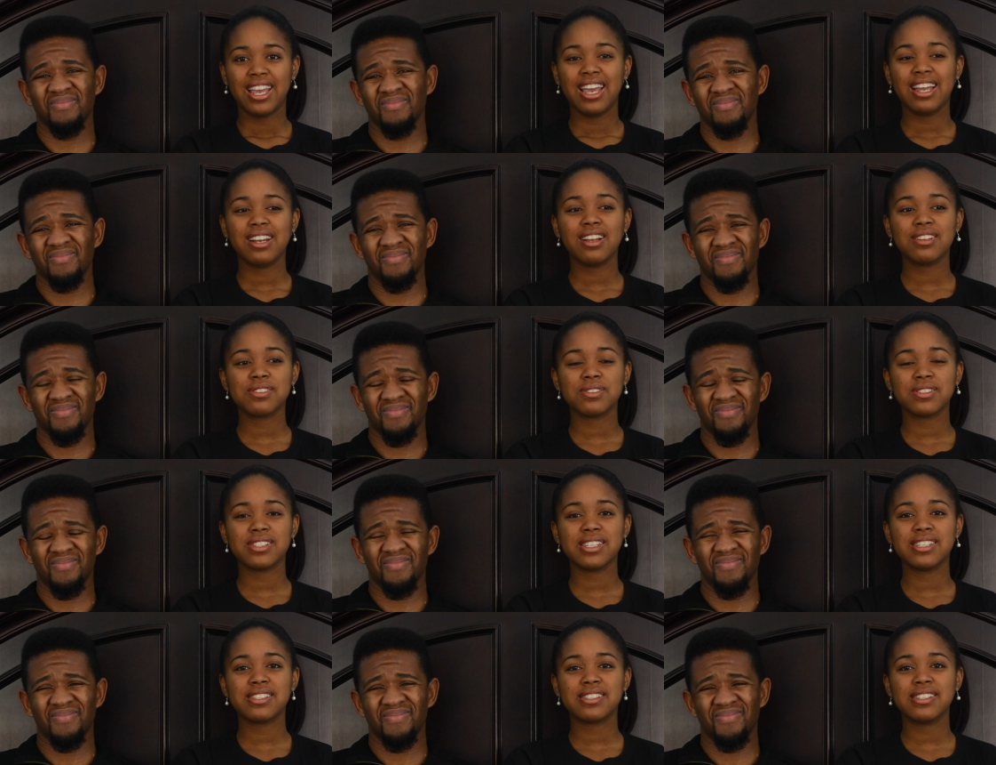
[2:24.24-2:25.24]
Speaker 1: and also,
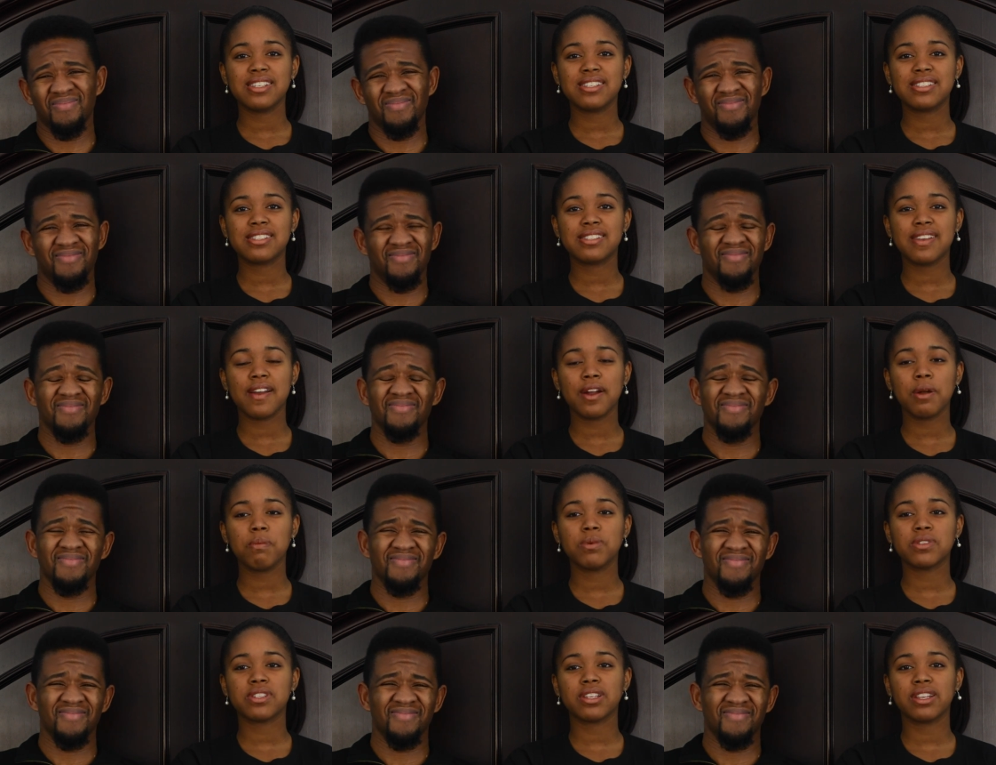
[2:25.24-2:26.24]
it's
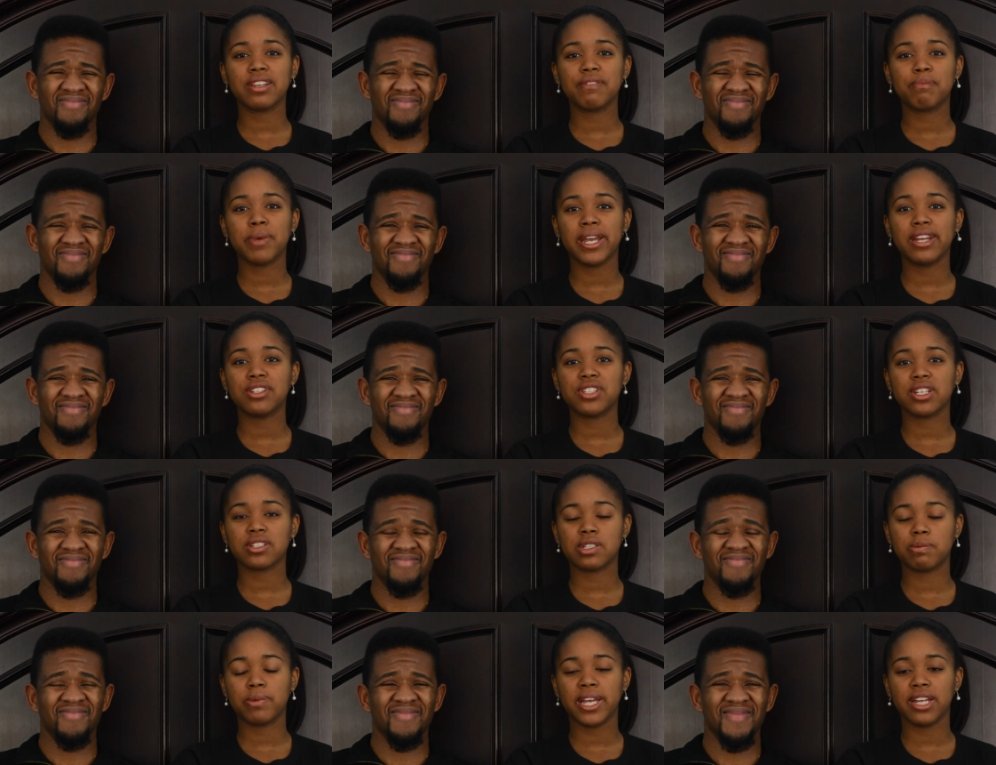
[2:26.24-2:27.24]
terrible to live paycheck
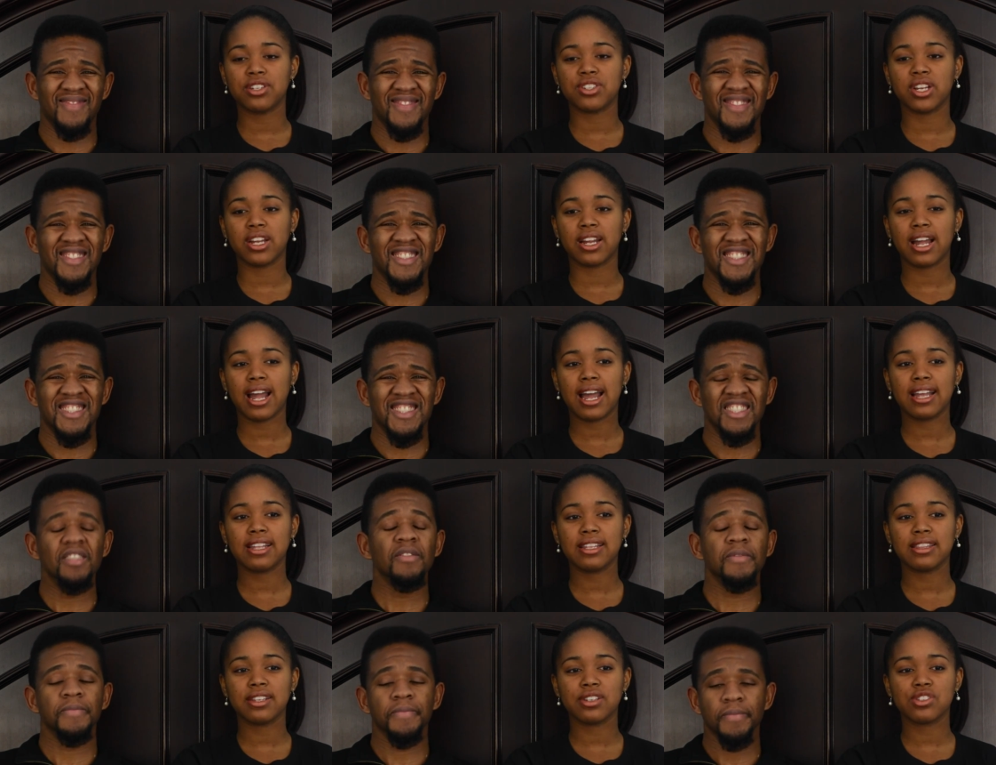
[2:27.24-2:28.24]
to paycheck.
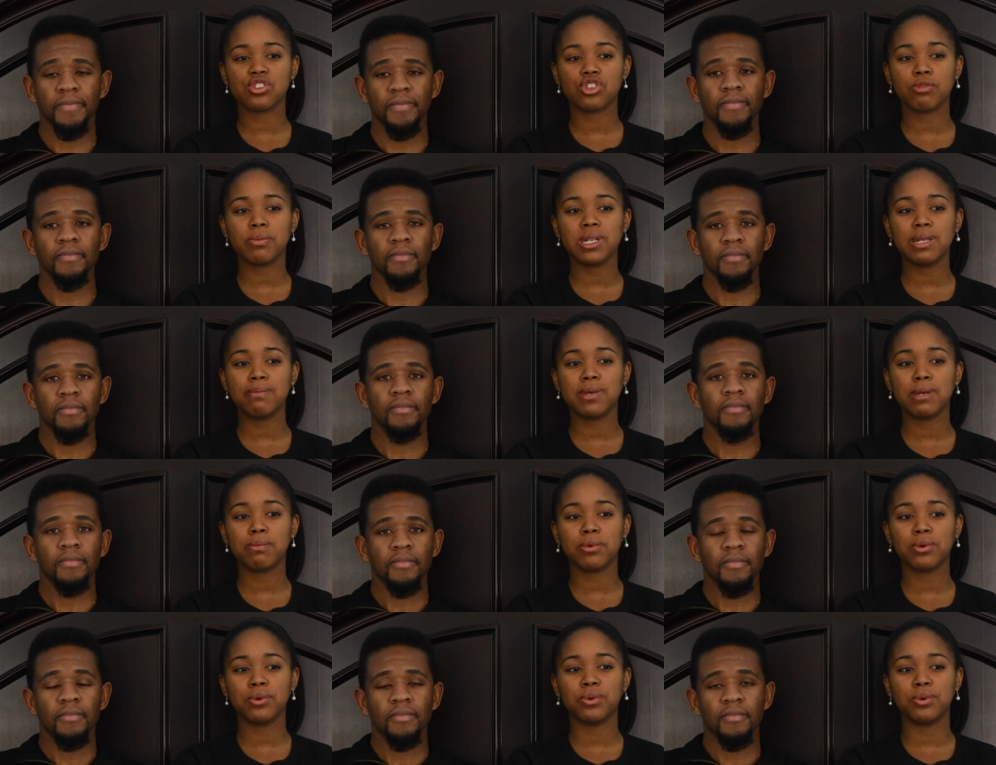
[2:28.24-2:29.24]
There's so many
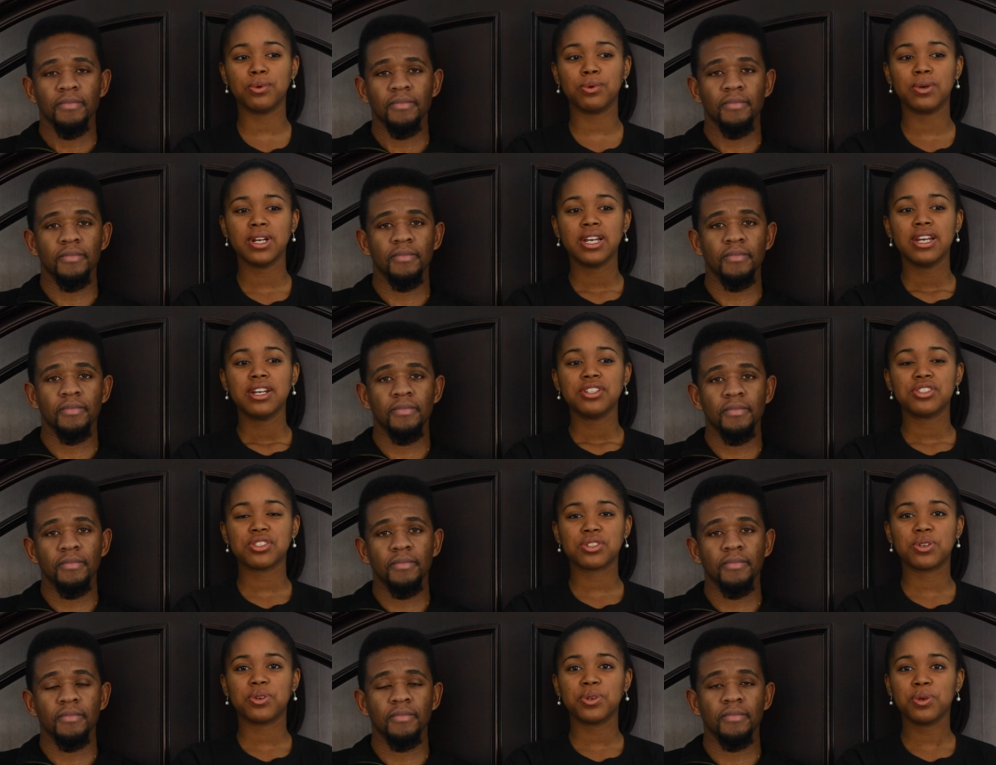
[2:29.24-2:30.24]
people who
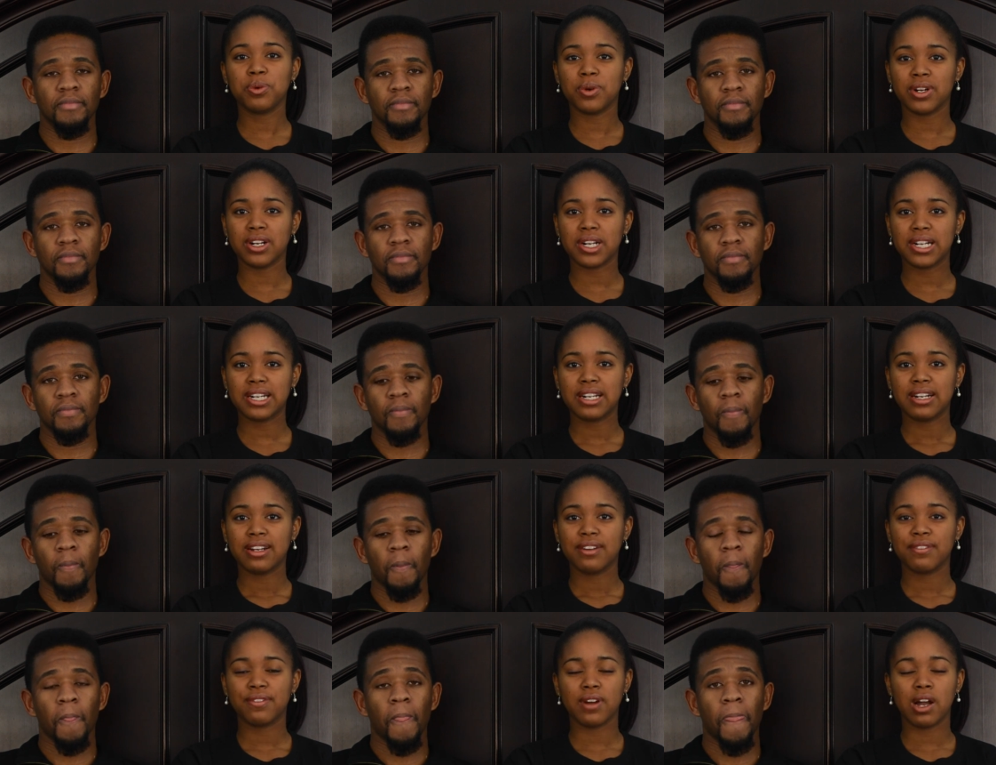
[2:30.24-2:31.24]
just go to work
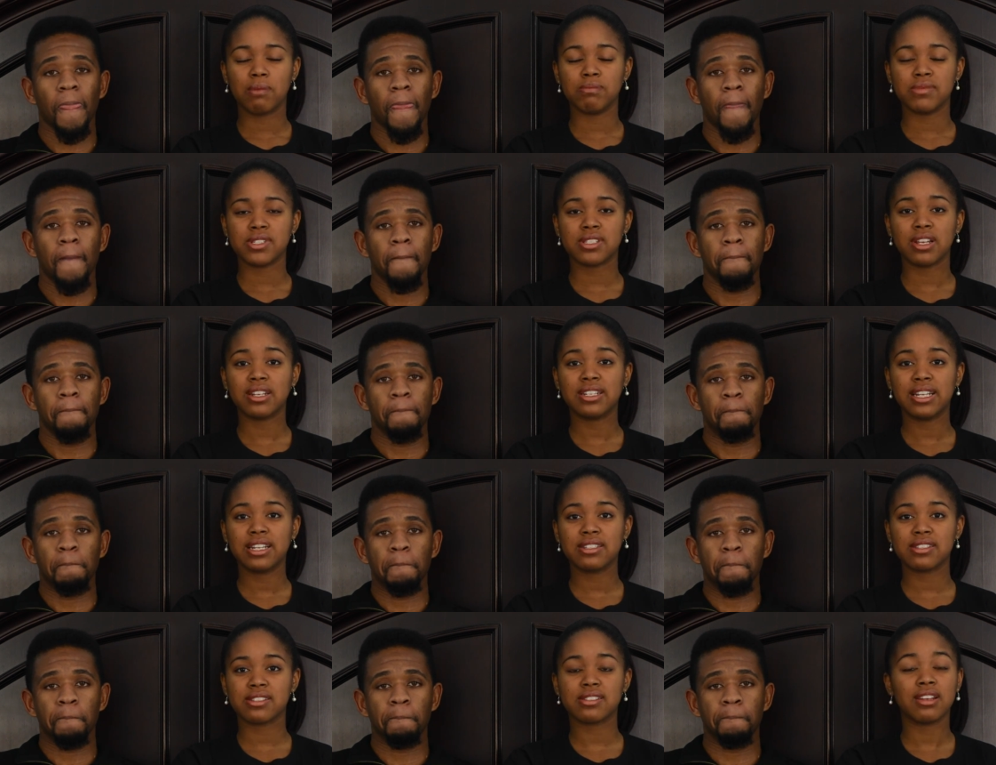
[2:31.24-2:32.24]
from Sunday
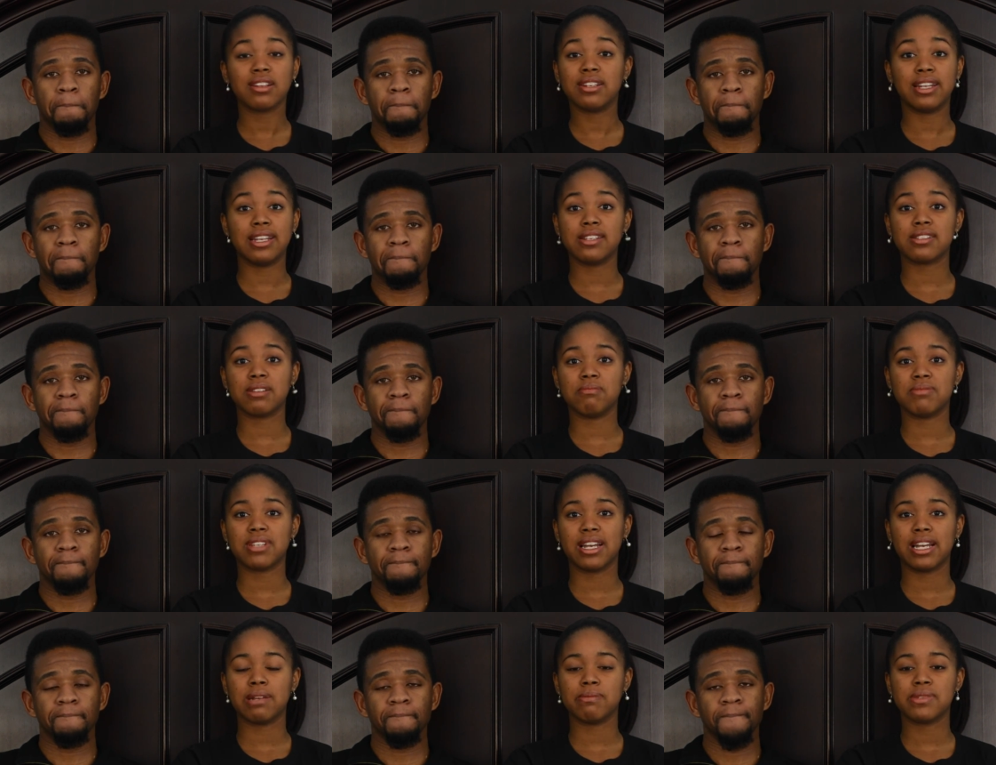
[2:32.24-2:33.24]
to Sunday
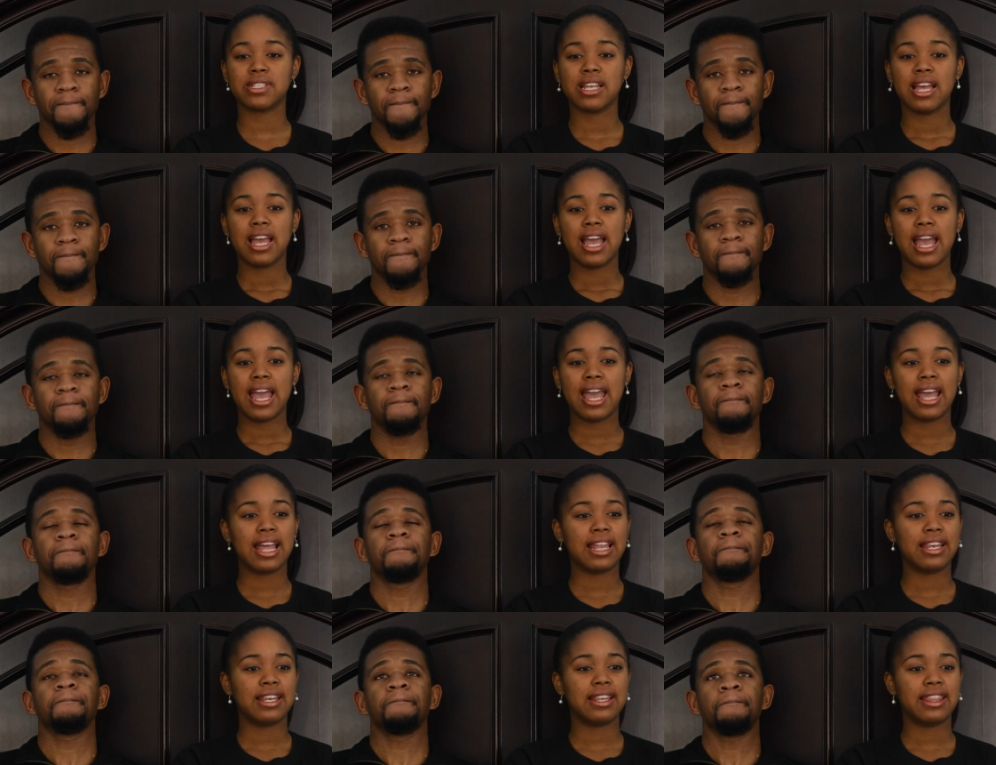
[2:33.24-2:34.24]
sometimes,
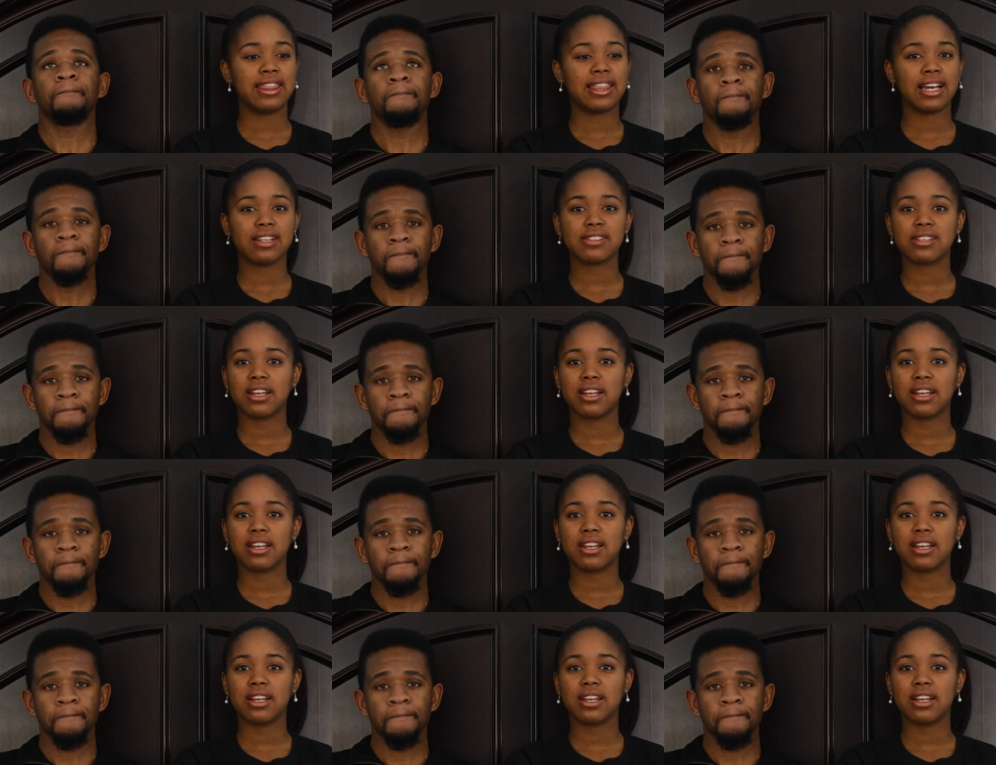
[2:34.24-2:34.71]
and that's